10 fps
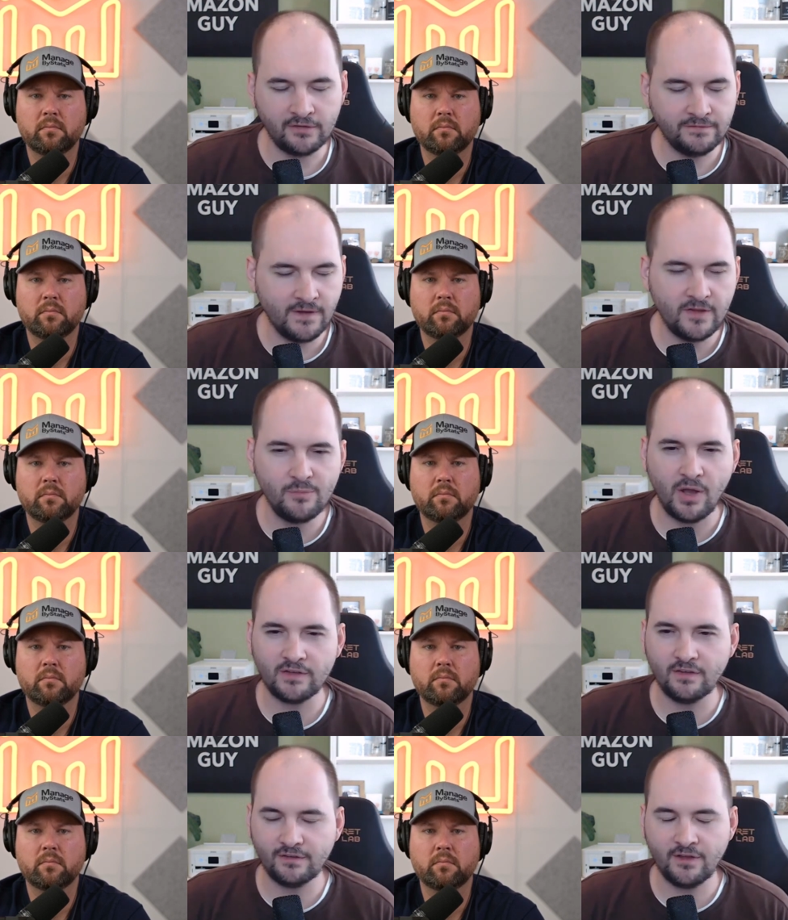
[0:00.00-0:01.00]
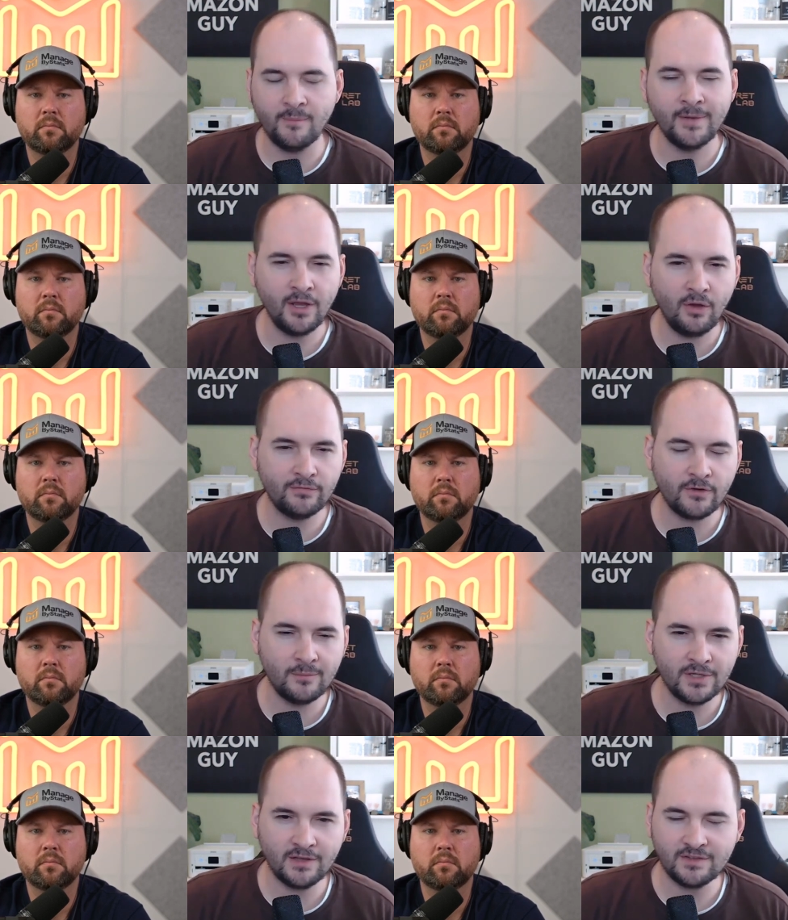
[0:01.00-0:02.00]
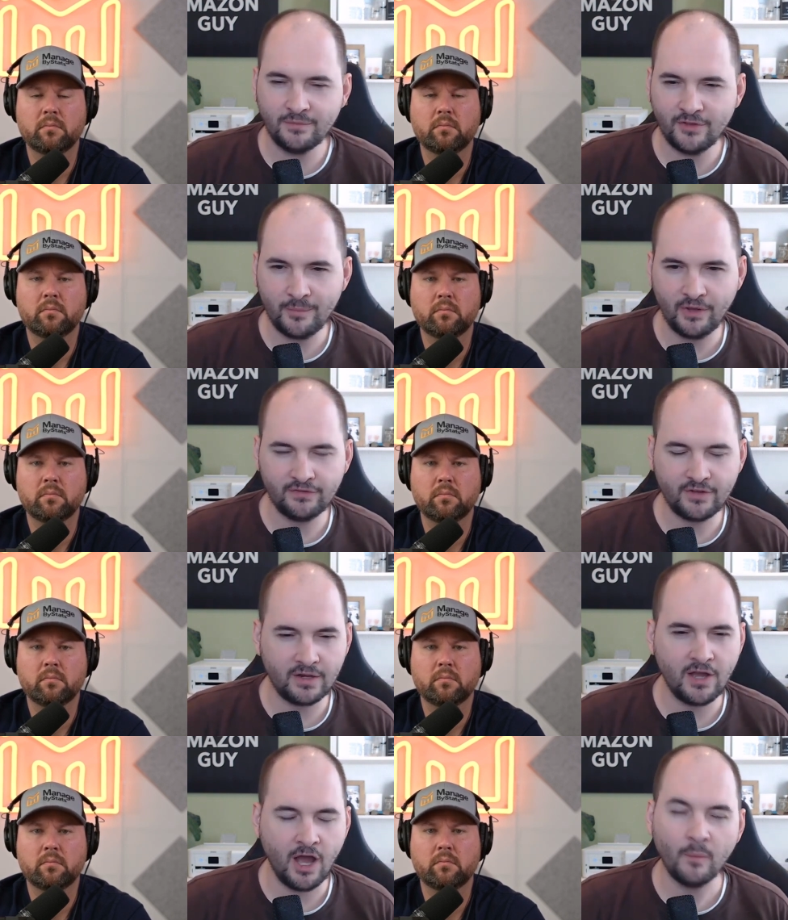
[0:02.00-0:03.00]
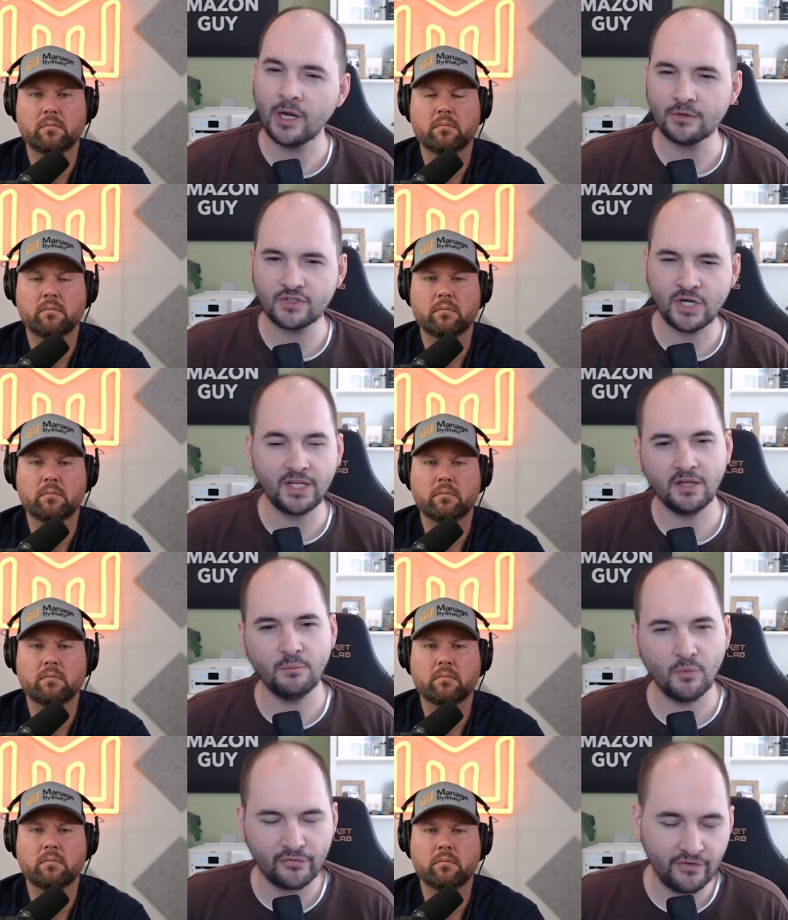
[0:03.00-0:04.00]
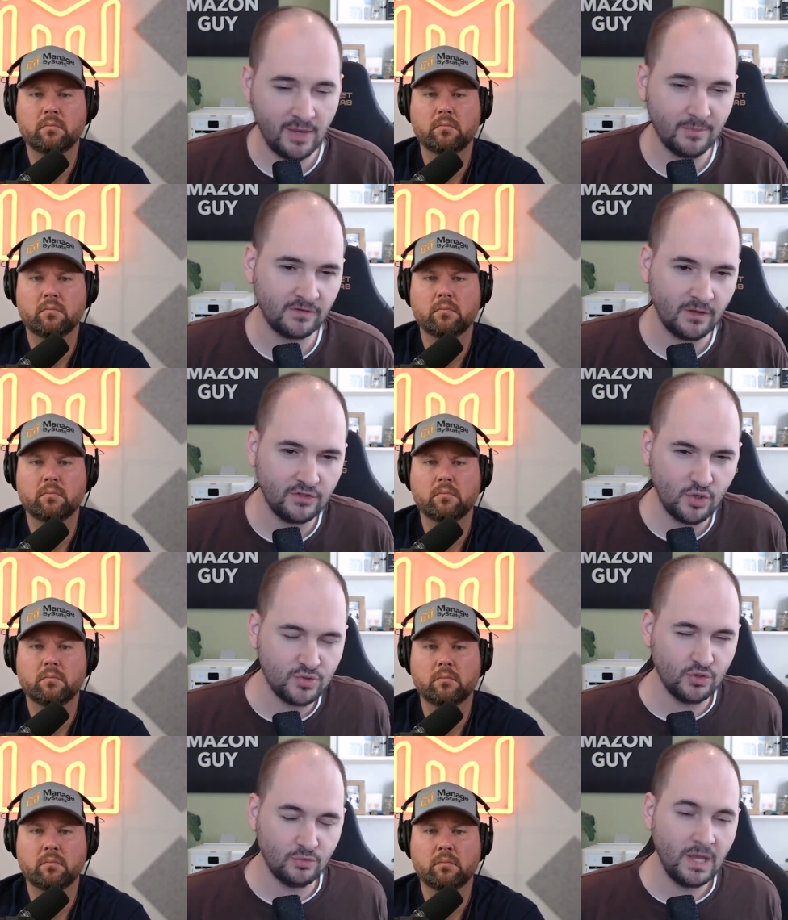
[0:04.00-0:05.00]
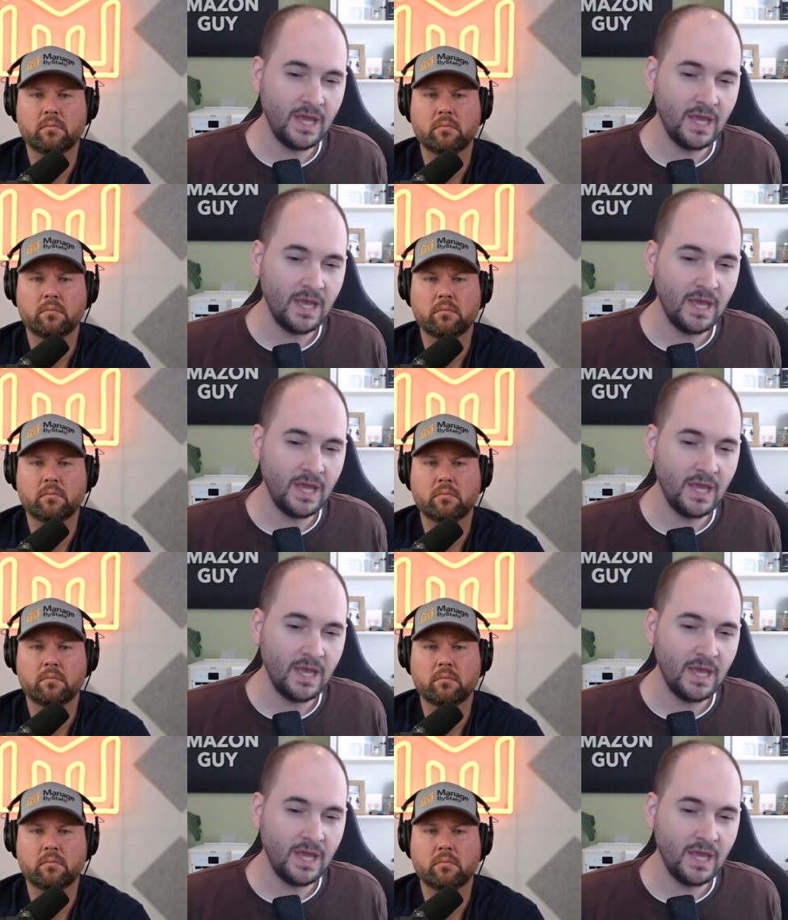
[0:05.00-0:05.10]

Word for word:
Speaker 1: like $50 a thumbnail from customthumbnails.com when I was trying to get more famous on